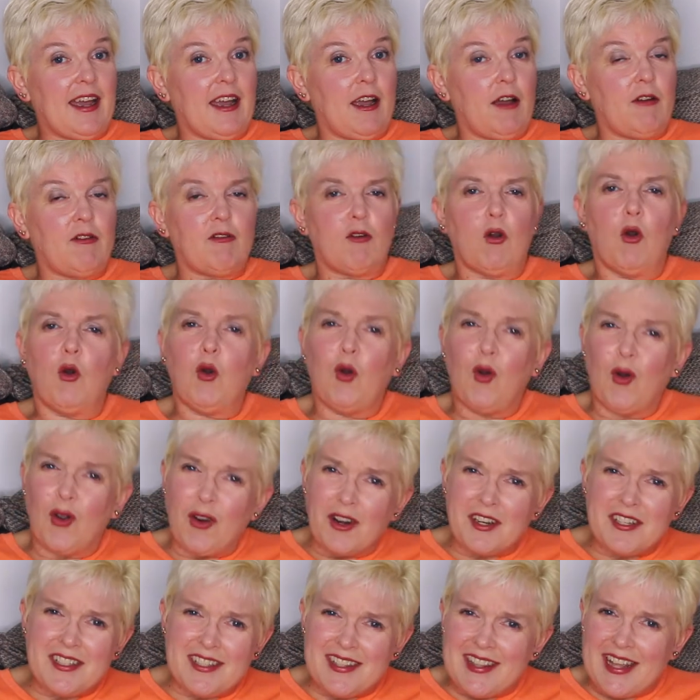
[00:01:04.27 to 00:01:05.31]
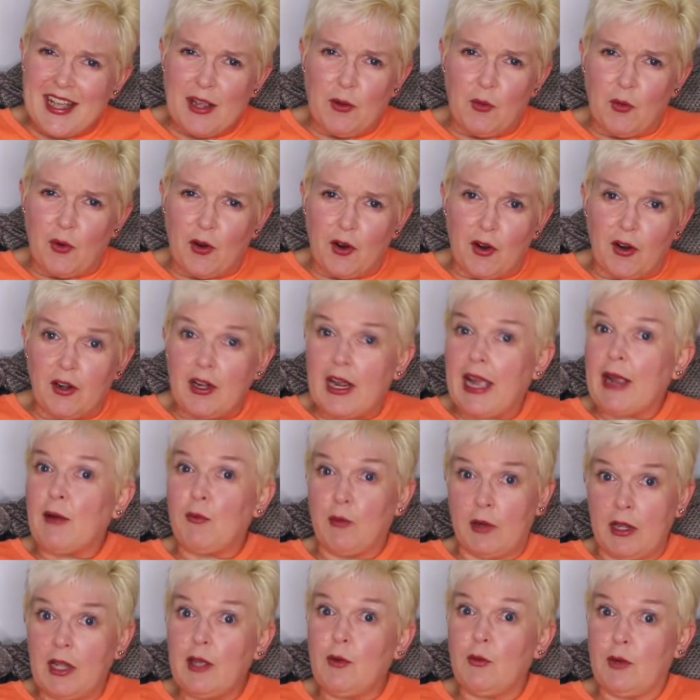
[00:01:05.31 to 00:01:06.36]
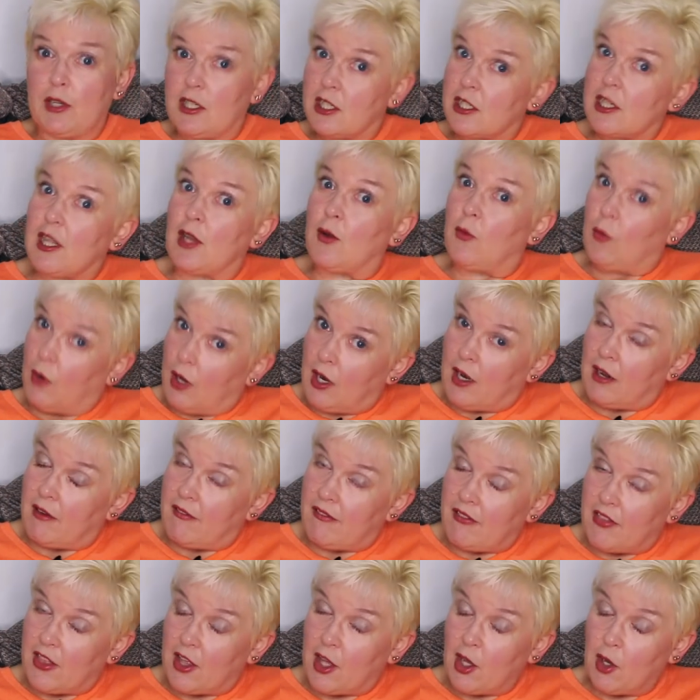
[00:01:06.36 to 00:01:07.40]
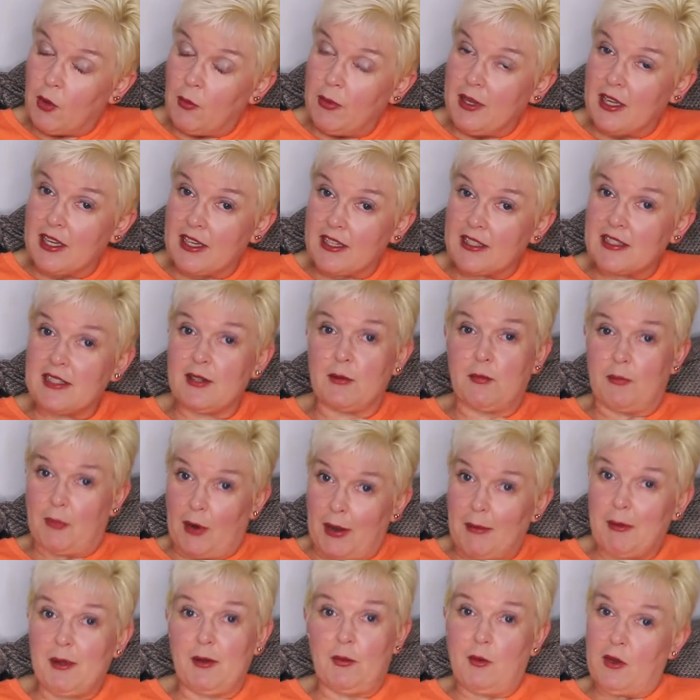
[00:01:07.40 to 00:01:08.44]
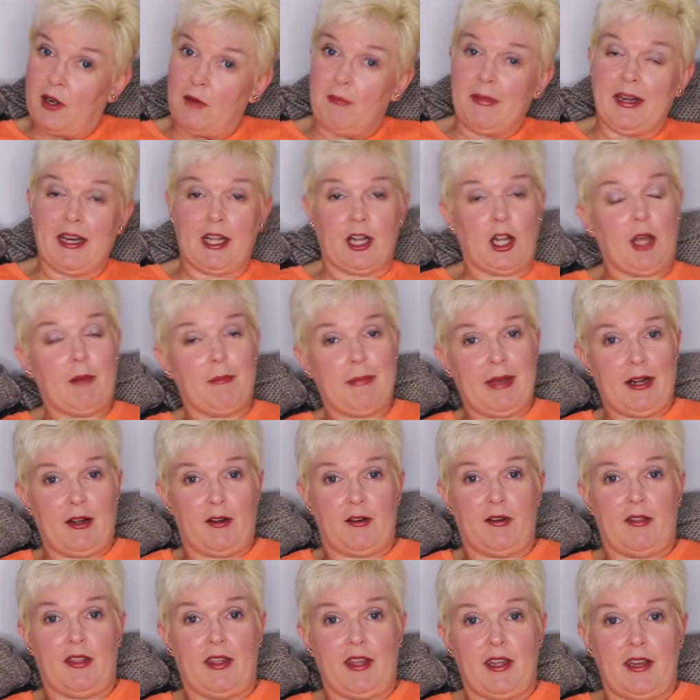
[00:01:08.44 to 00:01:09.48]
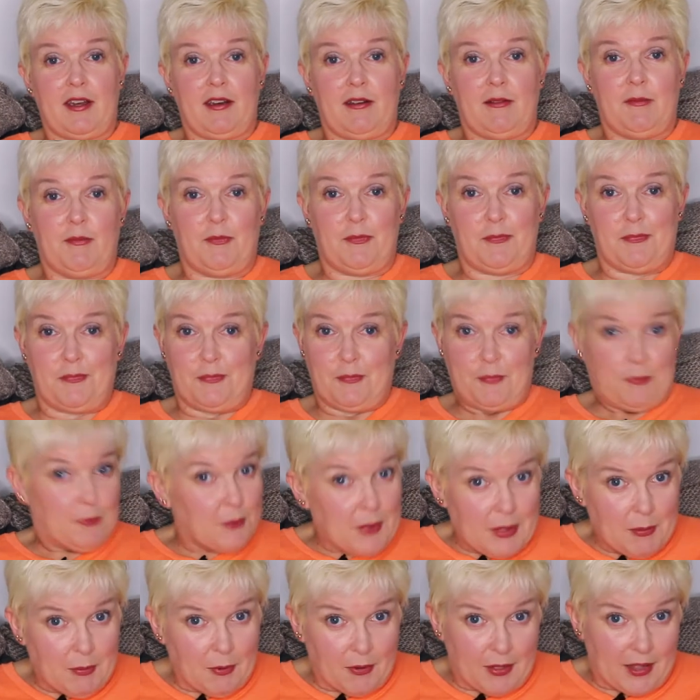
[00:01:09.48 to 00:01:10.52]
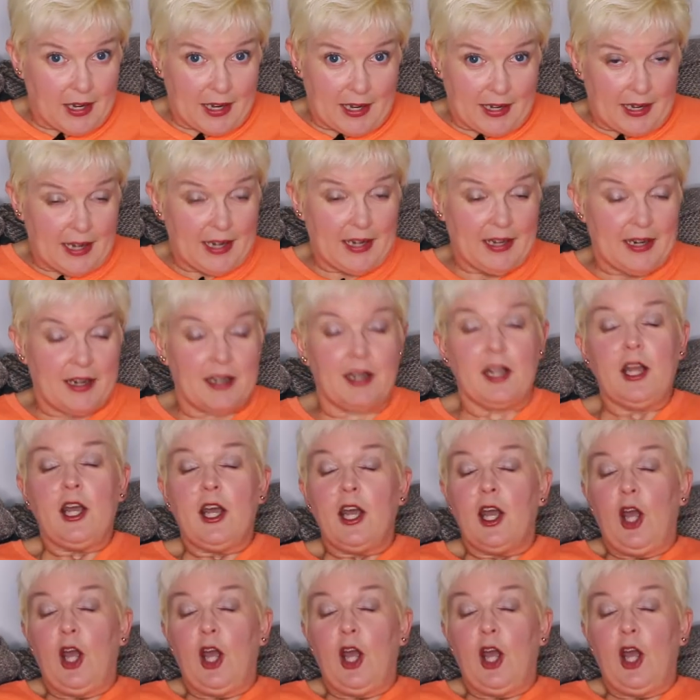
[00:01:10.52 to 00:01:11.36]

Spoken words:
Of course they weren't. I really wish they would have, though, because it probably would have been a lot better than people that I dated.